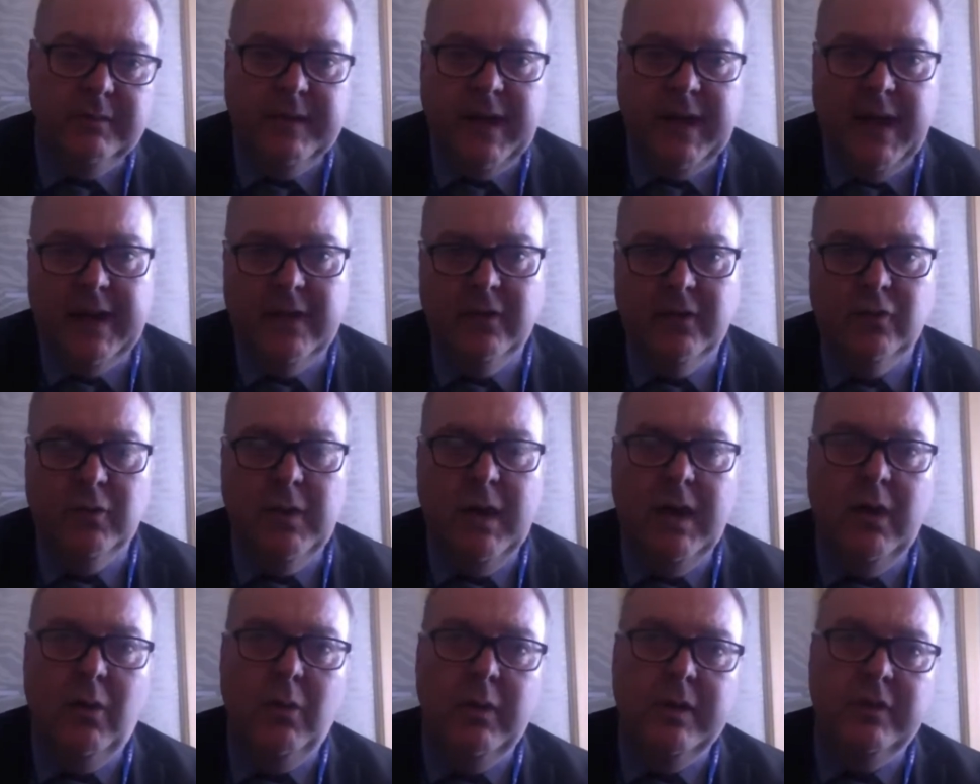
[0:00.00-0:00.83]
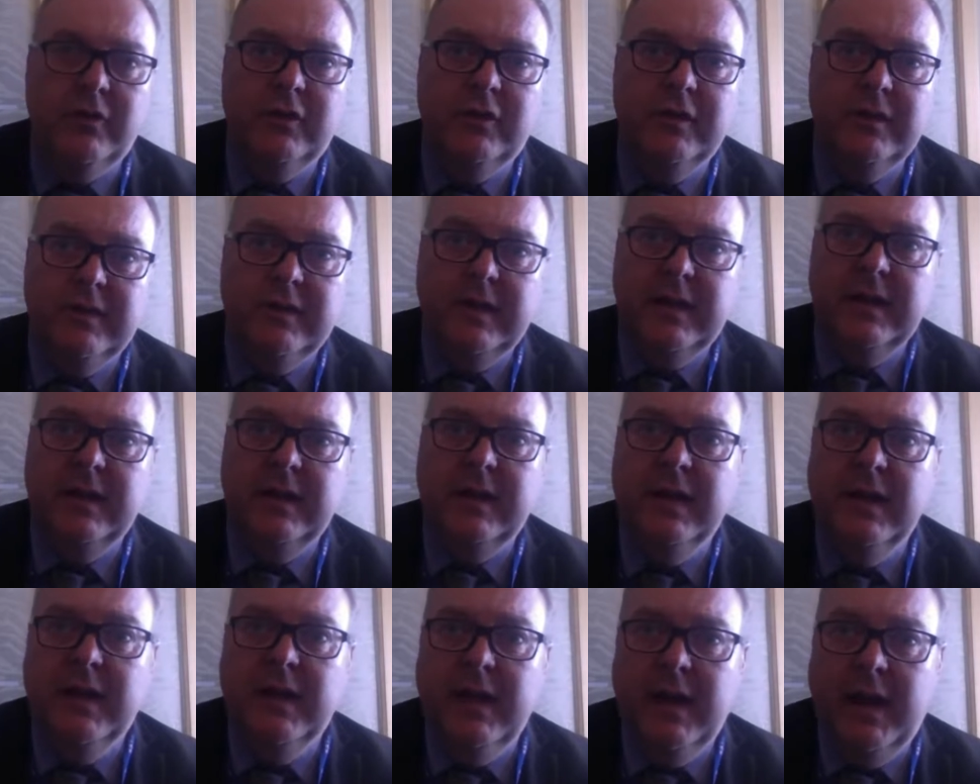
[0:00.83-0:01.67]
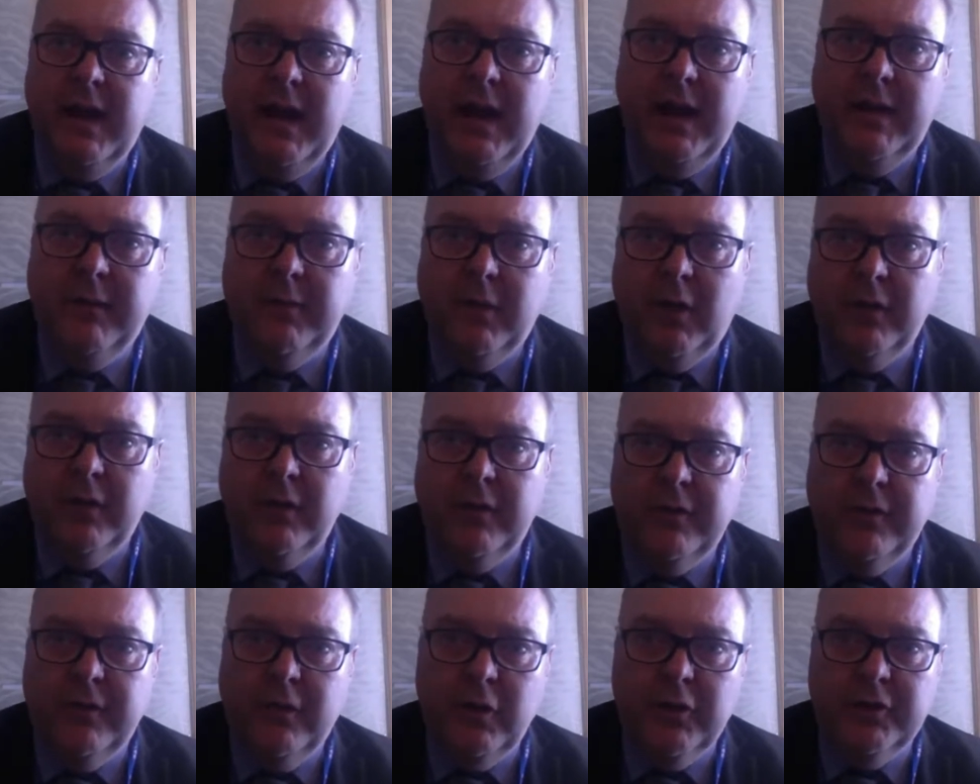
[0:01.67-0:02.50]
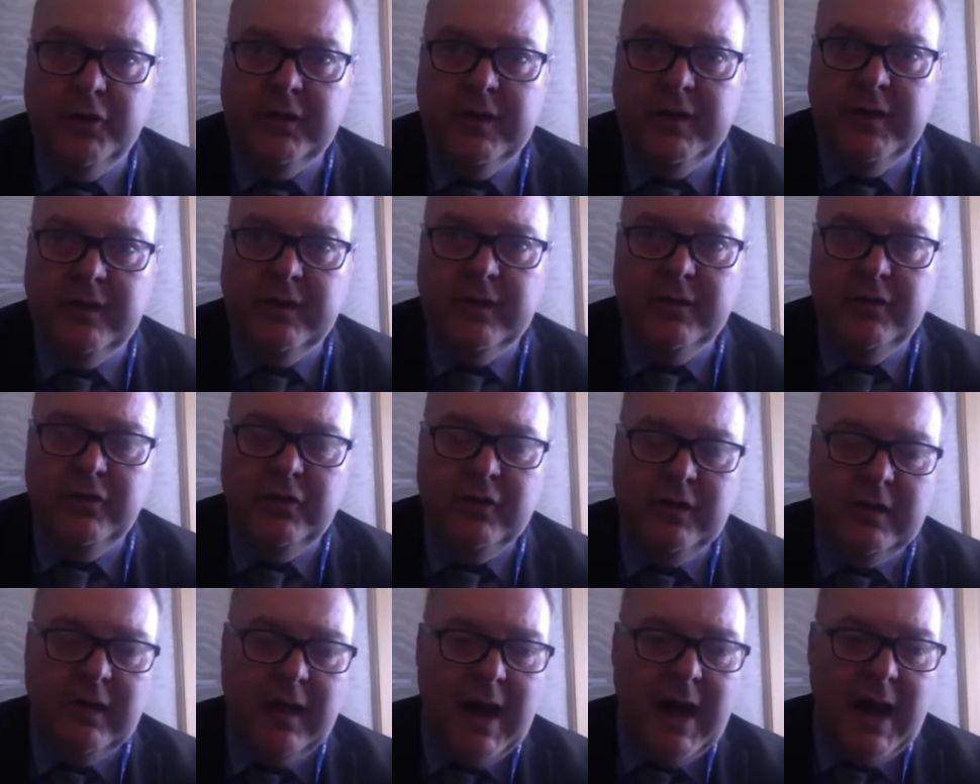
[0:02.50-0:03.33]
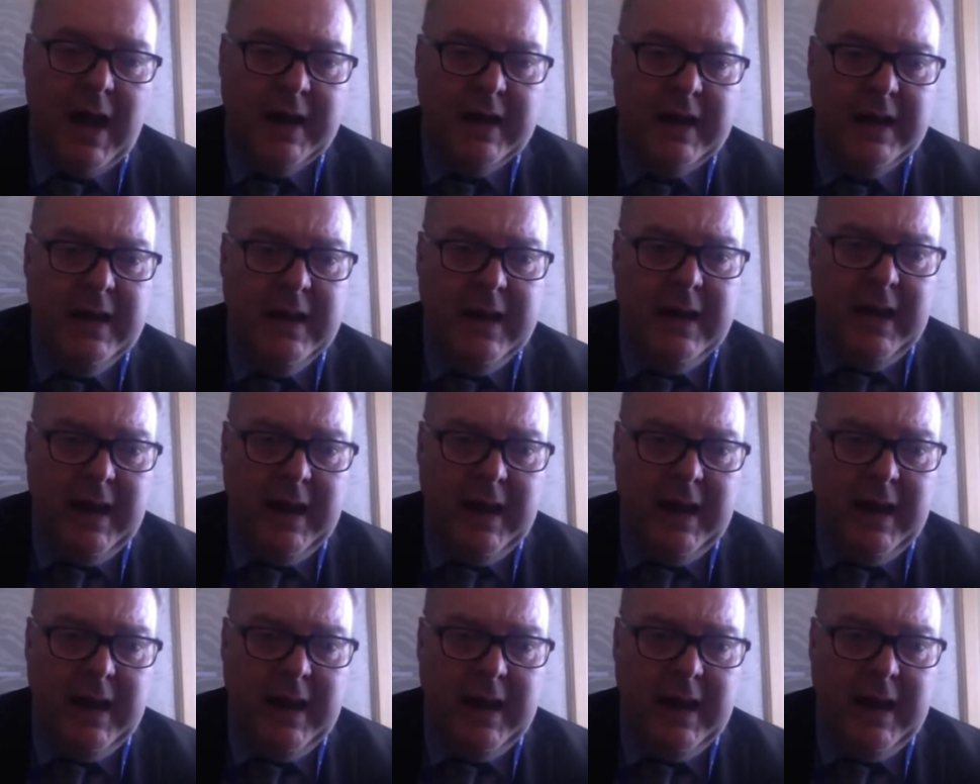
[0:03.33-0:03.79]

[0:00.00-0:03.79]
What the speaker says: day as well, which is on the 14th of July.